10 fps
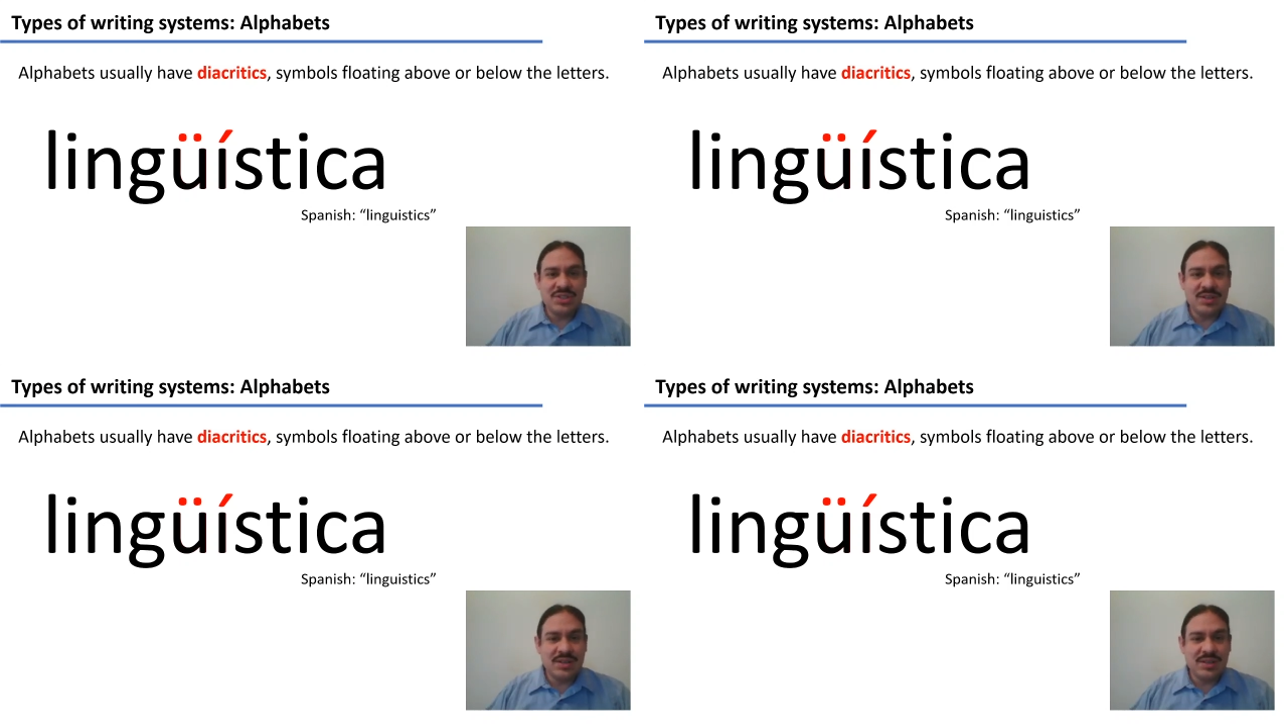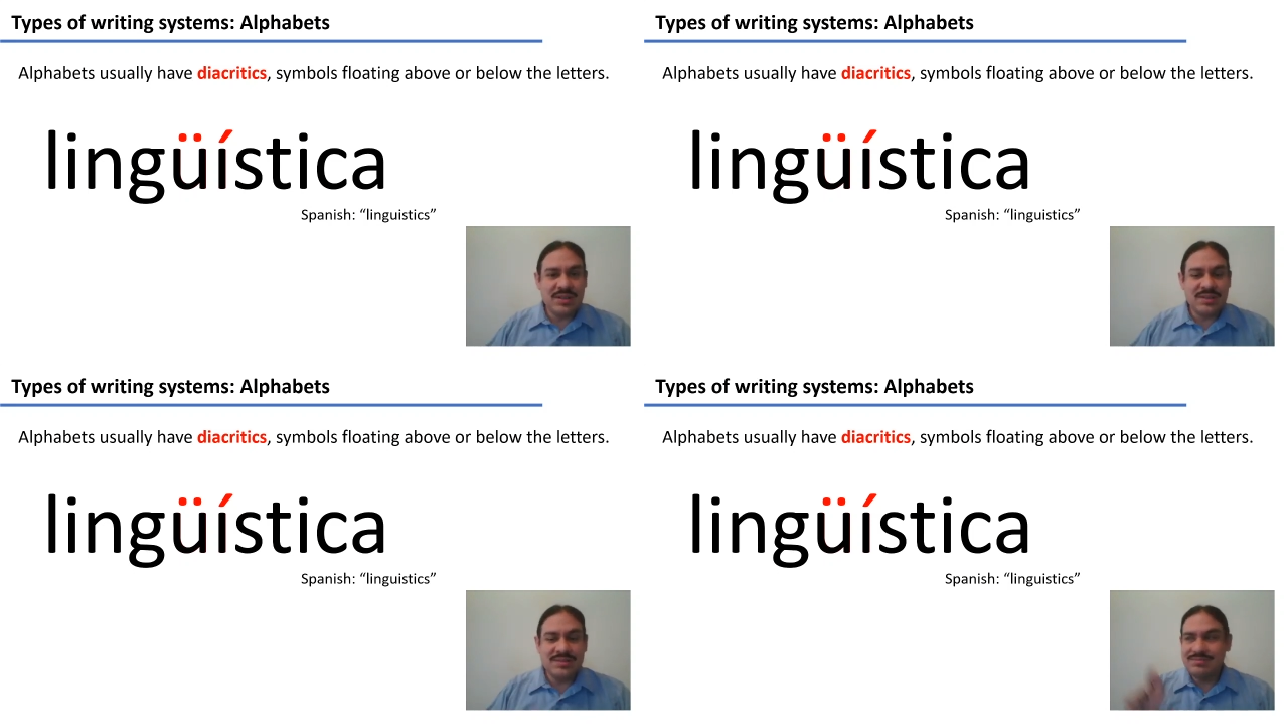
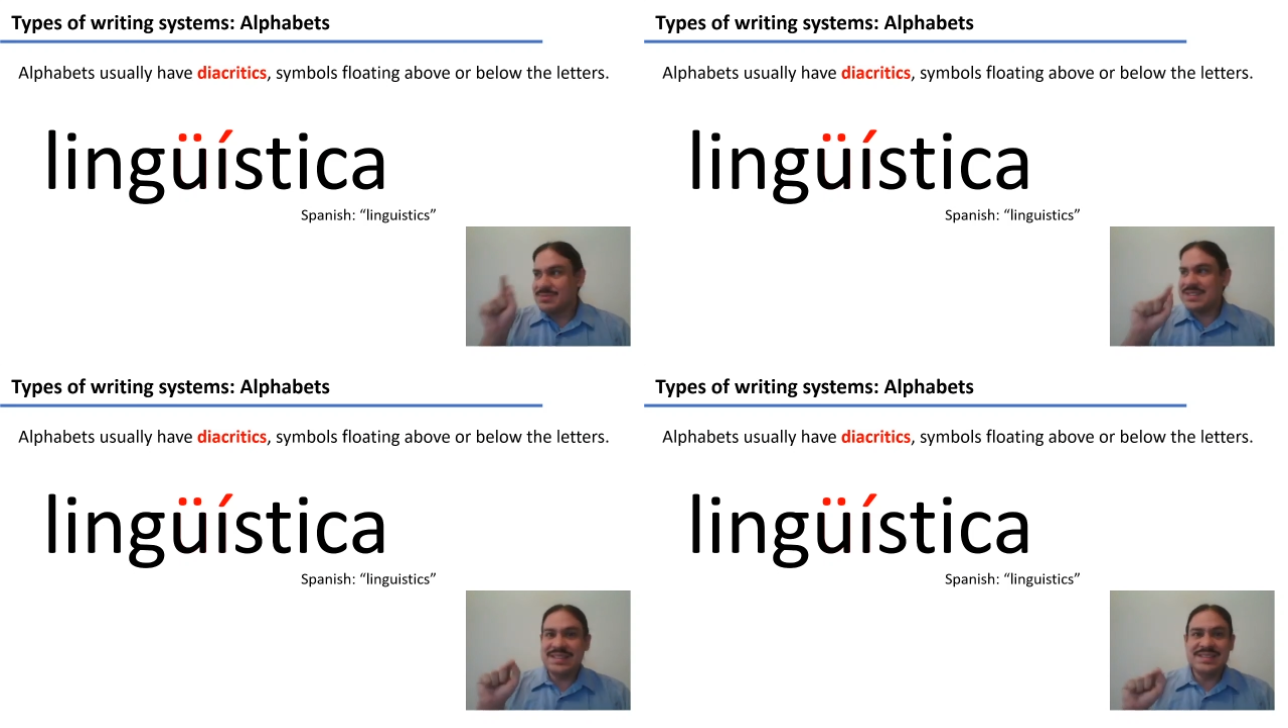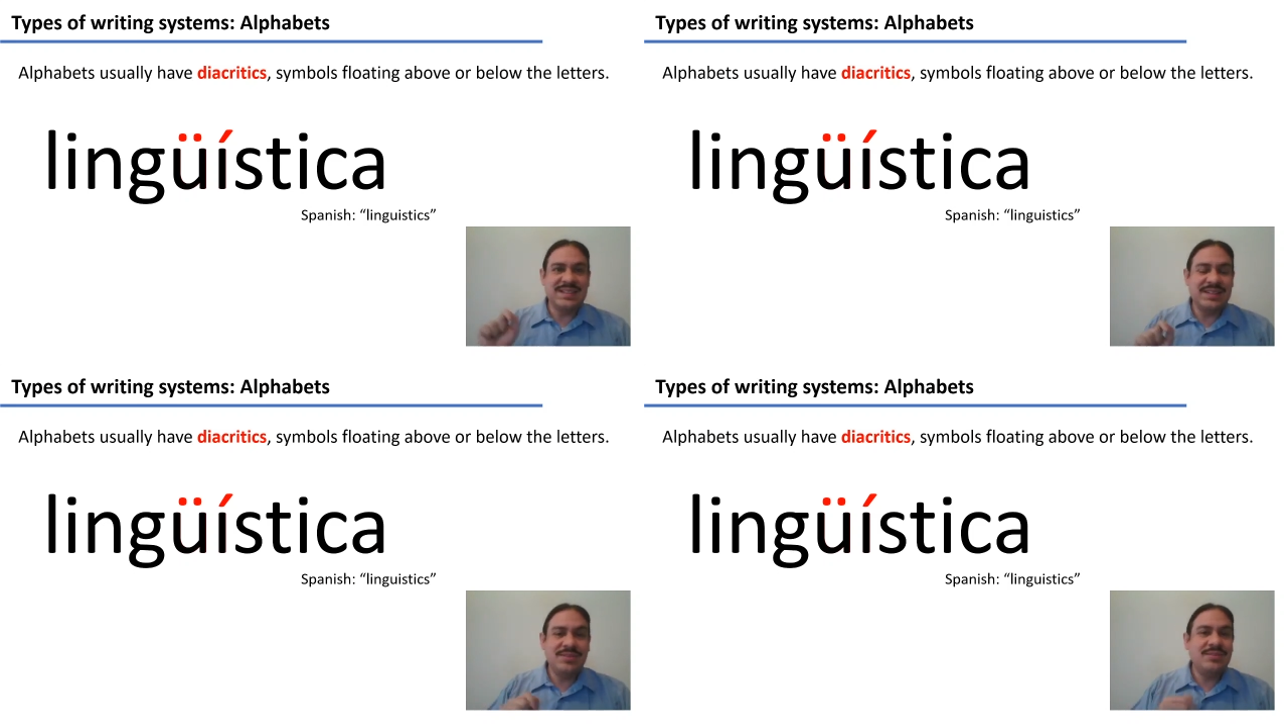Uh, see,
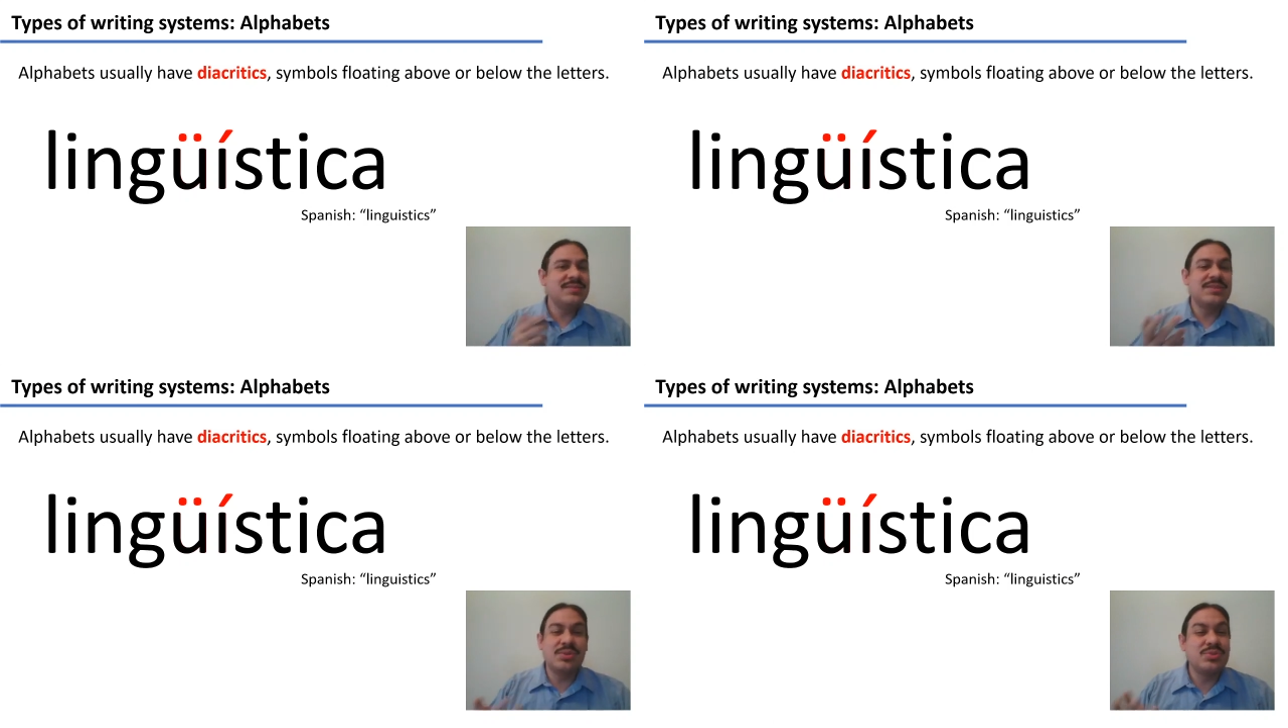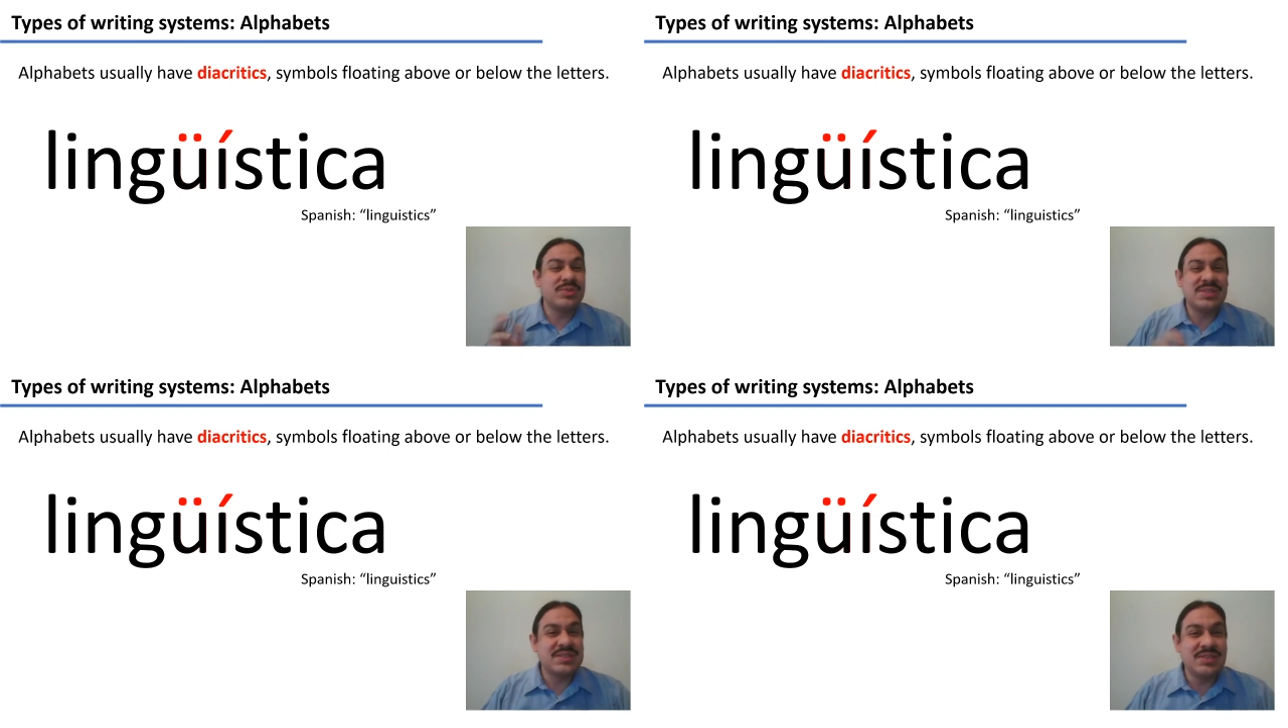cedille. It also
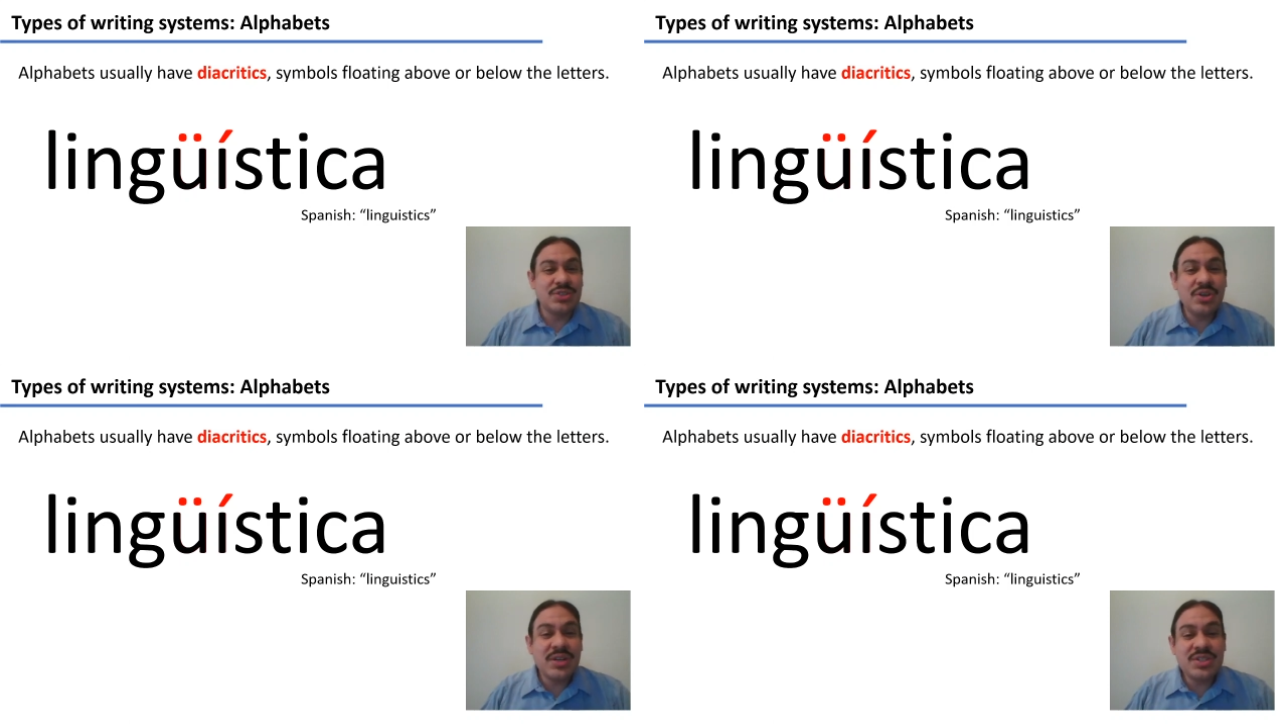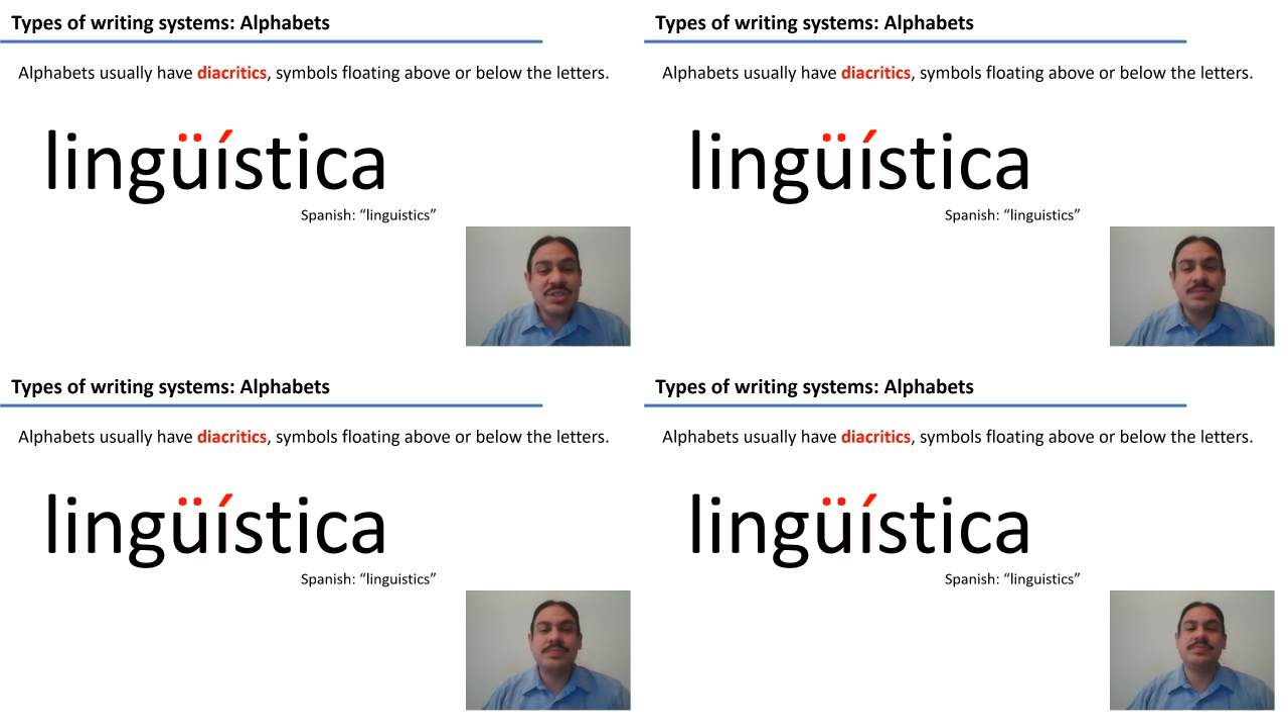exists in Turkish.